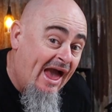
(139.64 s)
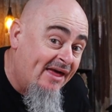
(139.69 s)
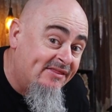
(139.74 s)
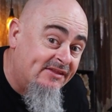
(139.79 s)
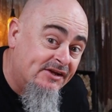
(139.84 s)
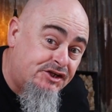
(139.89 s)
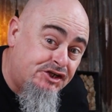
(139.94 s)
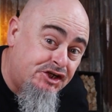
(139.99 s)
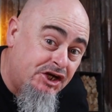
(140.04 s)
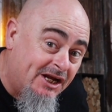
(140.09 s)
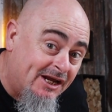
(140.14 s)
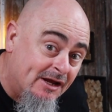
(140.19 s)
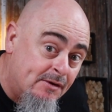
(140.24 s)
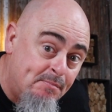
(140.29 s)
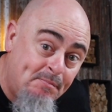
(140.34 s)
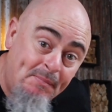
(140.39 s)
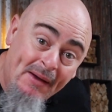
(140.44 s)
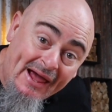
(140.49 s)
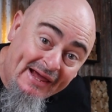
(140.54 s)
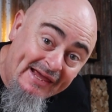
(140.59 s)
add the chicken
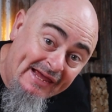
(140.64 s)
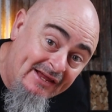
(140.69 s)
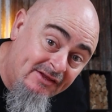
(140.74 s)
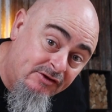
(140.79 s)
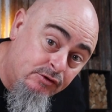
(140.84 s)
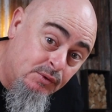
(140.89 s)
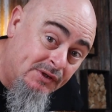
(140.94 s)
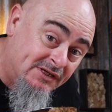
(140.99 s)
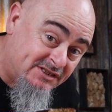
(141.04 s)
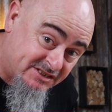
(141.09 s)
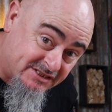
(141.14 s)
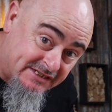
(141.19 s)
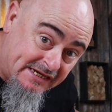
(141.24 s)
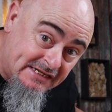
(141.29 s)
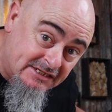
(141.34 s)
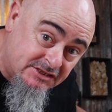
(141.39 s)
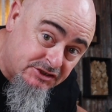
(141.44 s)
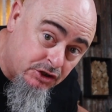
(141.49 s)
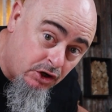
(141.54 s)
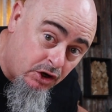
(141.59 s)
back into it,
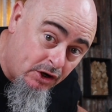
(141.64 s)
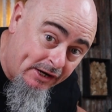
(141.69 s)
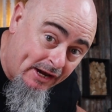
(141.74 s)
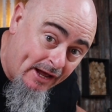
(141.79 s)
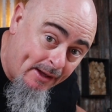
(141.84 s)
skin side